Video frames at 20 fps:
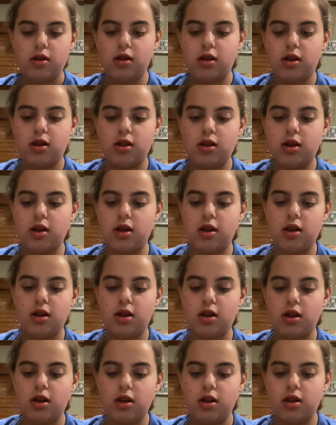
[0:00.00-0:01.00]
And
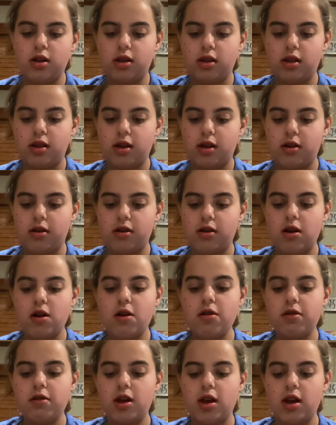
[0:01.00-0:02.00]
then there.
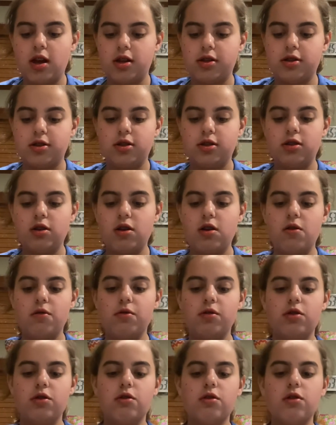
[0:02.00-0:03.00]
Okay, so
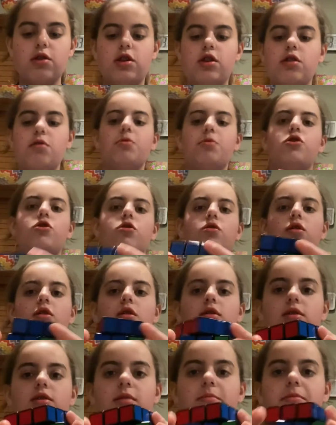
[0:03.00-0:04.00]
your cube should
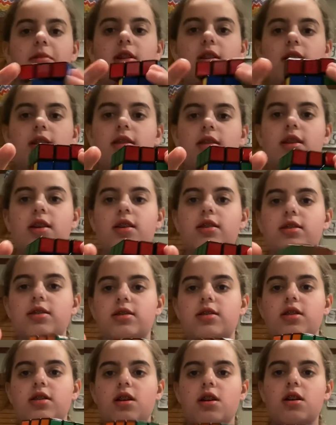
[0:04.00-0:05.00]
look something like
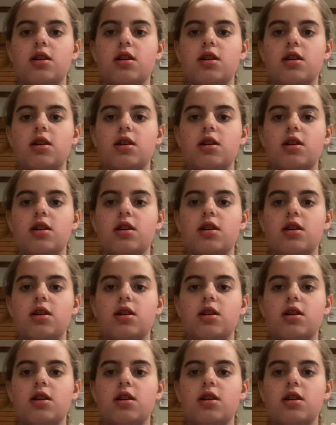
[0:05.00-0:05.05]
this,